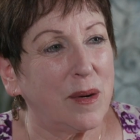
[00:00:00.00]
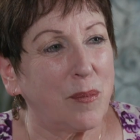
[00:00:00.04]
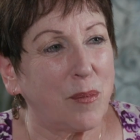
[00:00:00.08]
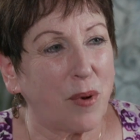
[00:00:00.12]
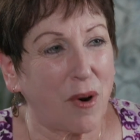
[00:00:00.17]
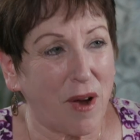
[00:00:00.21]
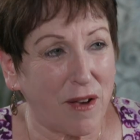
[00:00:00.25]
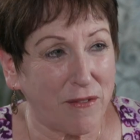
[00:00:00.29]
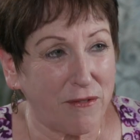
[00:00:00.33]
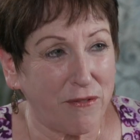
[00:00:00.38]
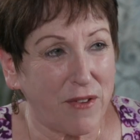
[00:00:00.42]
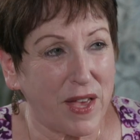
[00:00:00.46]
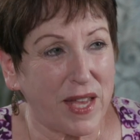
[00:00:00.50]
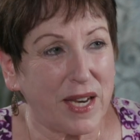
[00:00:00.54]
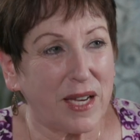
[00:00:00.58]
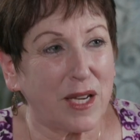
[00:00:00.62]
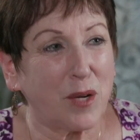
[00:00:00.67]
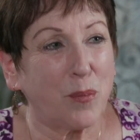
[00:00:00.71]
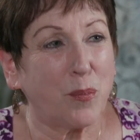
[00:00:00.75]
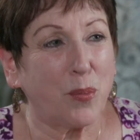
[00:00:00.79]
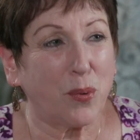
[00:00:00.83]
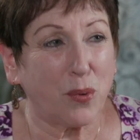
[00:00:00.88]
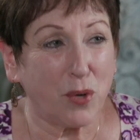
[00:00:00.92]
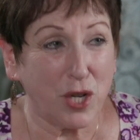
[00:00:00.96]

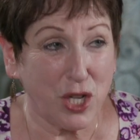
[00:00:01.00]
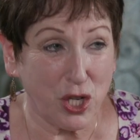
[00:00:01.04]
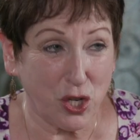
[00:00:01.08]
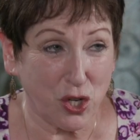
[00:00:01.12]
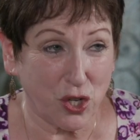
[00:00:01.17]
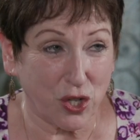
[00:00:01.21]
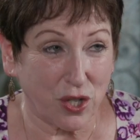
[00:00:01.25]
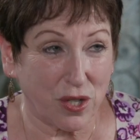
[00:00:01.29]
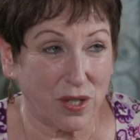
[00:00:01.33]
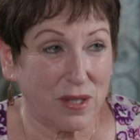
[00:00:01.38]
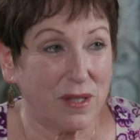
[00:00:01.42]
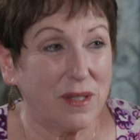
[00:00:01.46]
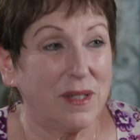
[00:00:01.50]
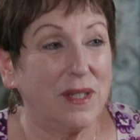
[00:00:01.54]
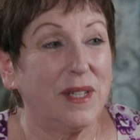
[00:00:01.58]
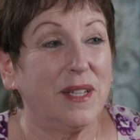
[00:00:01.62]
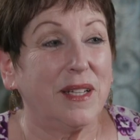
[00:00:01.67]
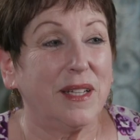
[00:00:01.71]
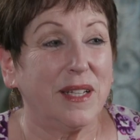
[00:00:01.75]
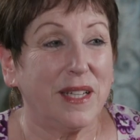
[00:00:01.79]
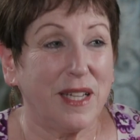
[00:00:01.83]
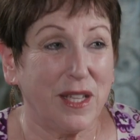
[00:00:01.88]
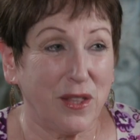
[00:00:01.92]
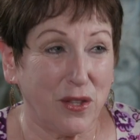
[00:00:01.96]
prophetic preacher
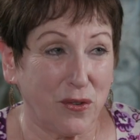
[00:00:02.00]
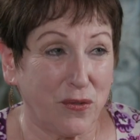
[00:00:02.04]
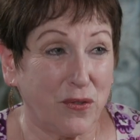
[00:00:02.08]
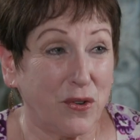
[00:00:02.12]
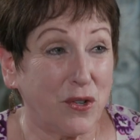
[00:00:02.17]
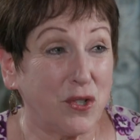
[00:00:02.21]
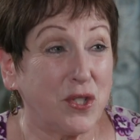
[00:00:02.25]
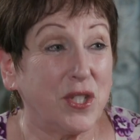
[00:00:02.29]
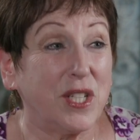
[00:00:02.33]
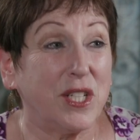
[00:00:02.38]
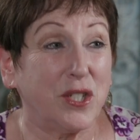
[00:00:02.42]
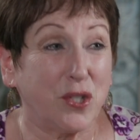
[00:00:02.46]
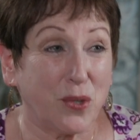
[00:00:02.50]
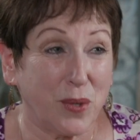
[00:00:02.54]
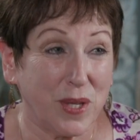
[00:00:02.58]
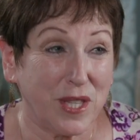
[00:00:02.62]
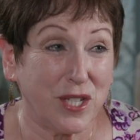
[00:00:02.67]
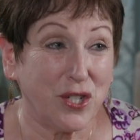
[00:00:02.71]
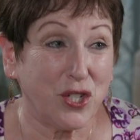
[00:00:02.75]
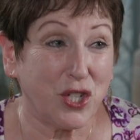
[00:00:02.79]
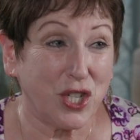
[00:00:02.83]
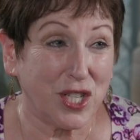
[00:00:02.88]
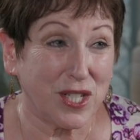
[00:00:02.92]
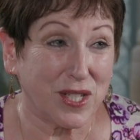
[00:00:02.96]
in the first century
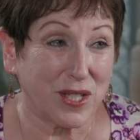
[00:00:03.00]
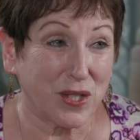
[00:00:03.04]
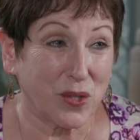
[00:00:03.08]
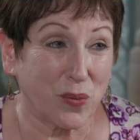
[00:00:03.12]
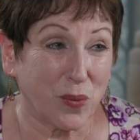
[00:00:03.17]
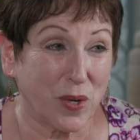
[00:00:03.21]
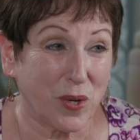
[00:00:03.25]
than Jesus